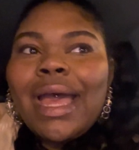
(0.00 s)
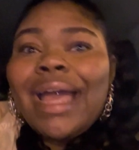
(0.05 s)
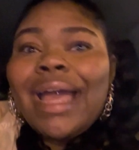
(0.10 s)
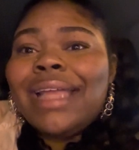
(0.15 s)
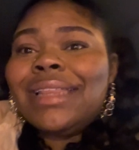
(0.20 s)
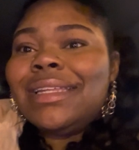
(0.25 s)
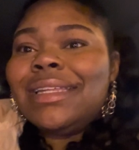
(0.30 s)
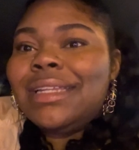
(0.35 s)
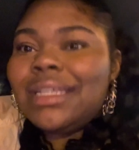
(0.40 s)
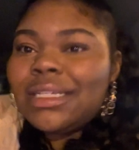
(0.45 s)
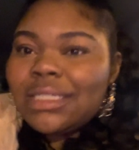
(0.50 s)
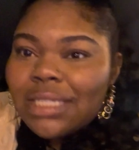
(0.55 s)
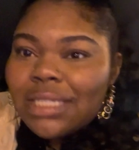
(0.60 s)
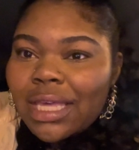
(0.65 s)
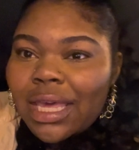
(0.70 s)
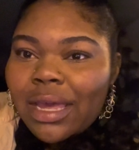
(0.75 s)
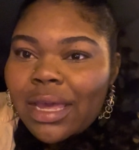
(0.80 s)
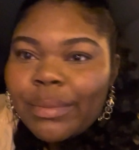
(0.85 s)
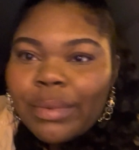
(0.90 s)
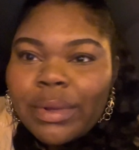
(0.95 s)
had to ditch the
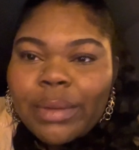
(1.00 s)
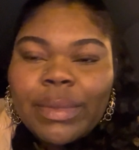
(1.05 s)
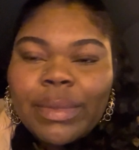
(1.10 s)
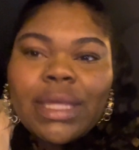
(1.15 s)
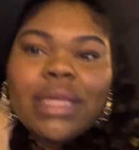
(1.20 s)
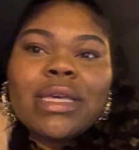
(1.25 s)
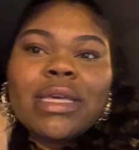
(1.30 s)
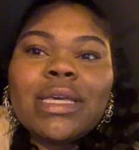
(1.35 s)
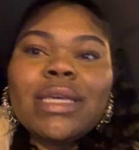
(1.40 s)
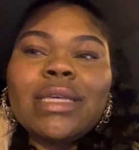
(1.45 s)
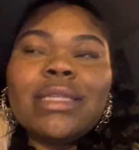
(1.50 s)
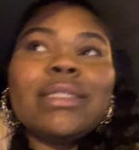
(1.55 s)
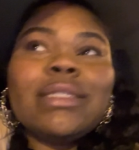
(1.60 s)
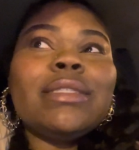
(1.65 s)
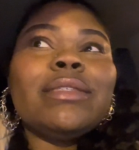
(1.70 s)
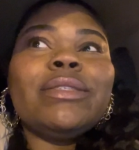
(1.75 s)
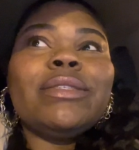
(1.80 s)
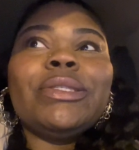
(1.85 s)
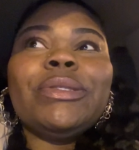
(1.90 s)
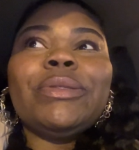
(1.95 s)
camera because
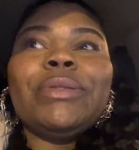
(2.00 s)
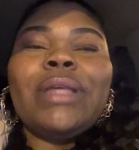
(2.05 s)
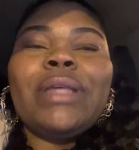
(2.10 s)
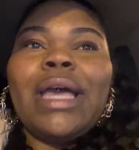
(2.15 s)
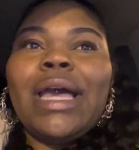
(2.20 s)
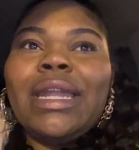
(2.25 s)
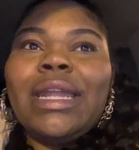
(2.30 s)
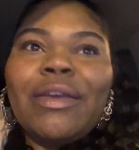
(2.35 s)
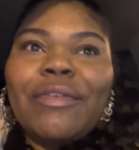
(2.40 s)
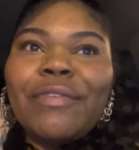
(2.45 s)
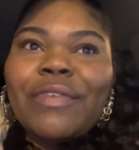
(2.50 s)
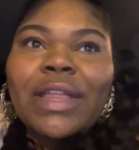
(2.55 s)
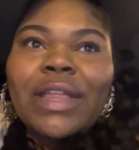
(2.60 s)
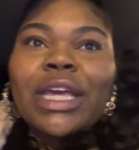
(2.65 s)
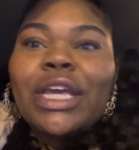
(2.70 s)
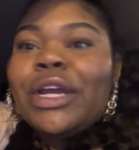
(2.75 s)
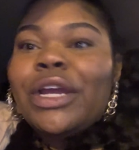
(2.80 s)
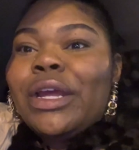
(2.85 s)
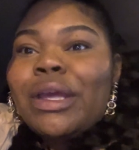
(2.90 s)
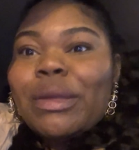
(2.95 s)
I didn't feel like
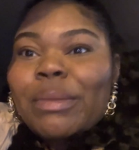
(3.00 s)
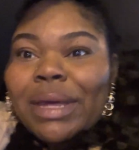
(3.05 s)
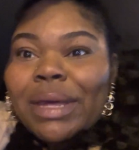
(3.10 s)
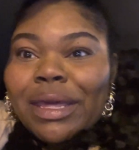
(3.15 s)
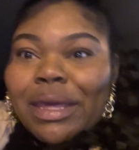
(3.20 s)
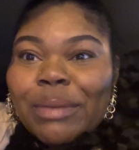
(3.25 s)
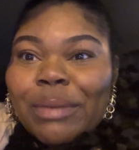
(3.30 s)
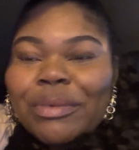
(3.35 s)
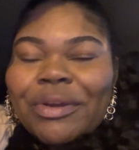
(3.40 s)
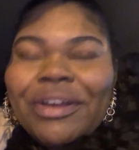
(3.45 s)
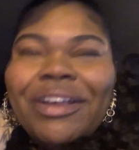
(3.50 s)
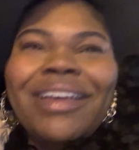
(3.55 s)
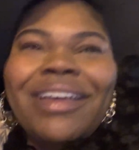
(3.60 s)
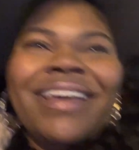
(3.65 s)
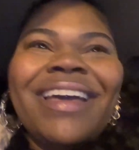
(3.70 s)
carrying my camera.